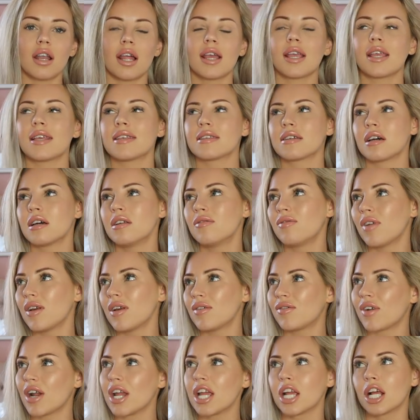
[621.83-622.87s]
Like, it's kind of
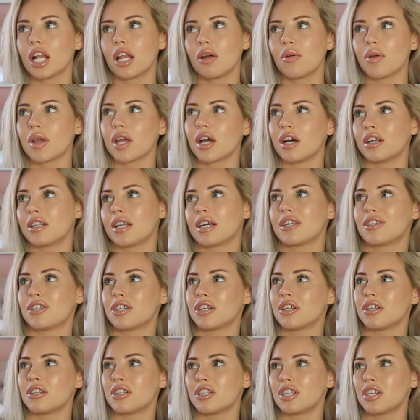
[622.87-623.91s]
like very Khloe Kardashian.